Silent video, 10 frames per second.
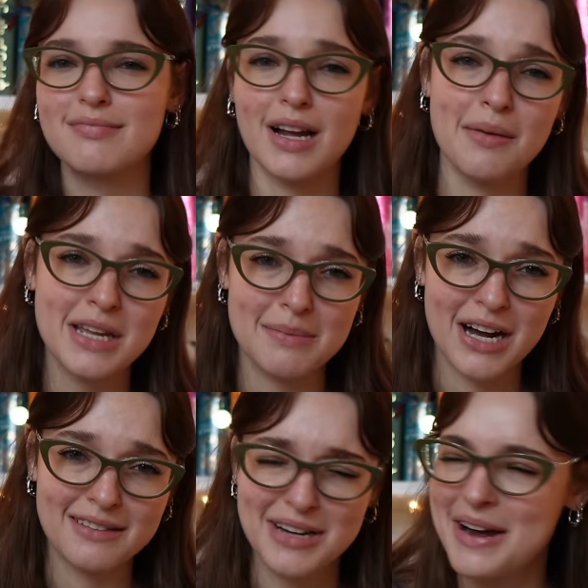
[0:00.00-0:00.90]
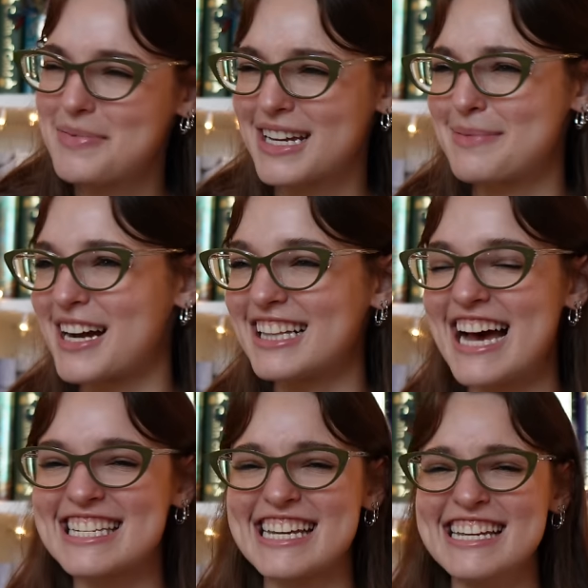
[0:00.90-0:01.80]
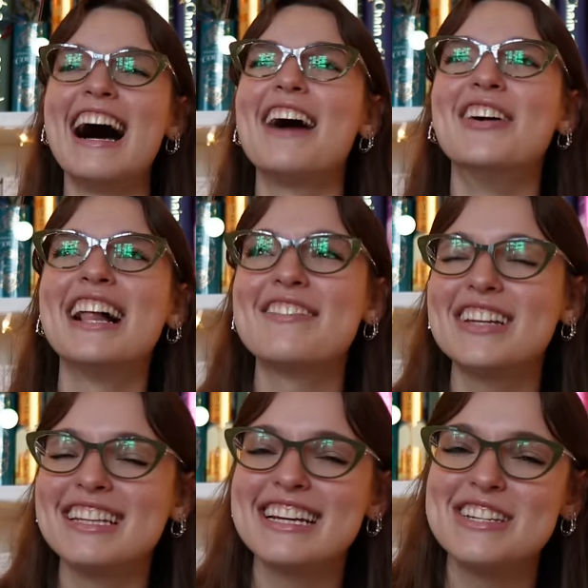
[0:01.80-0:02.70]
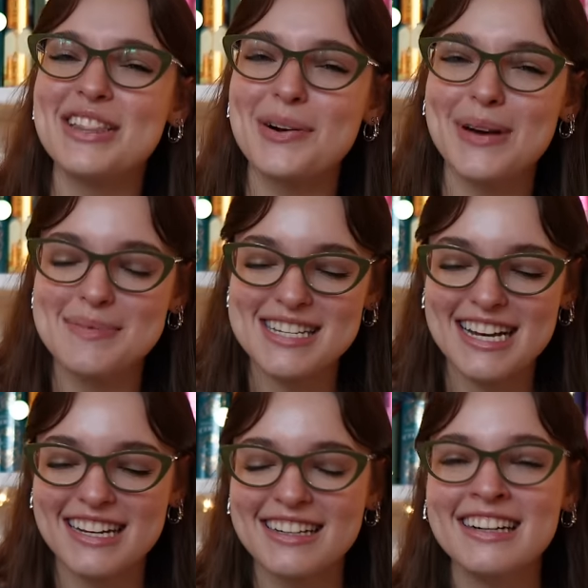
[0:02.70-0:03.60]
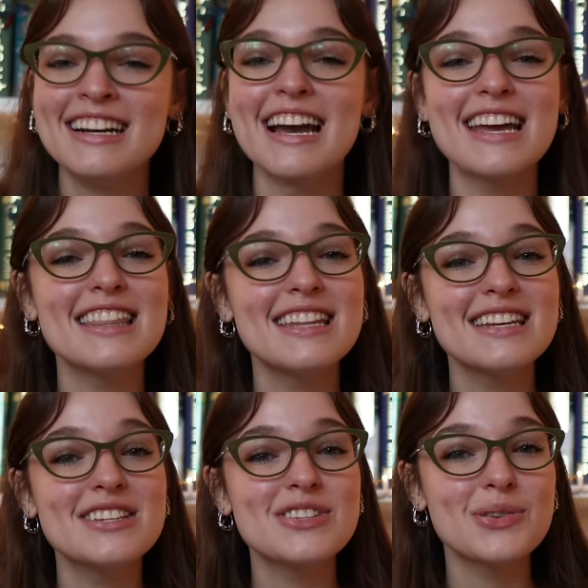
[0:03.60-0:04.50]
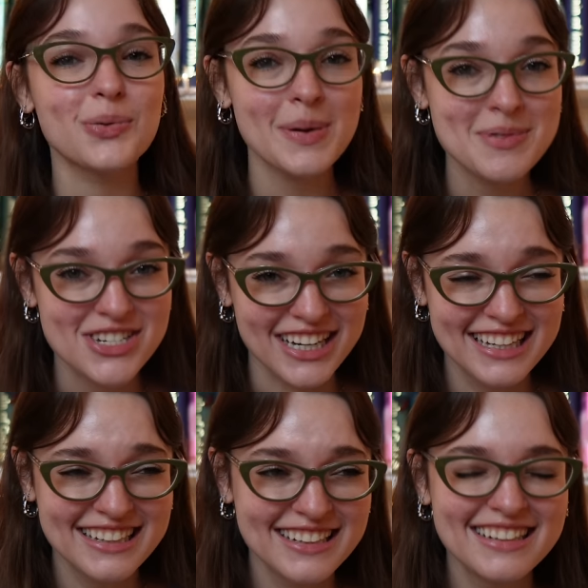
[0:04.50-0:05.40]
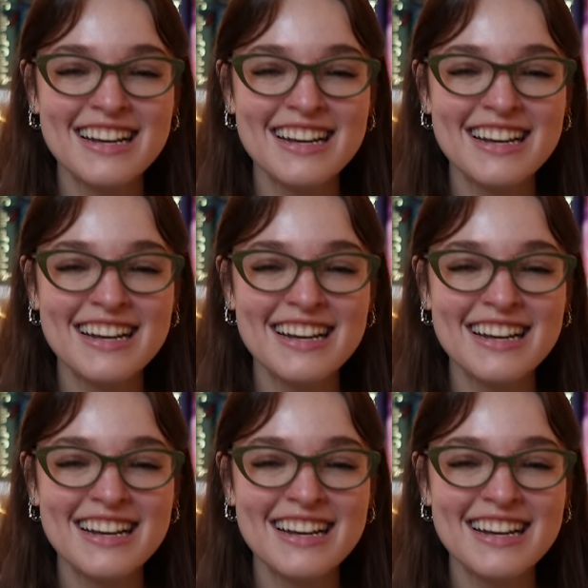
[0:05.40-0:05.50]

I'm thinking about glasses. I will have the link to their website in the description.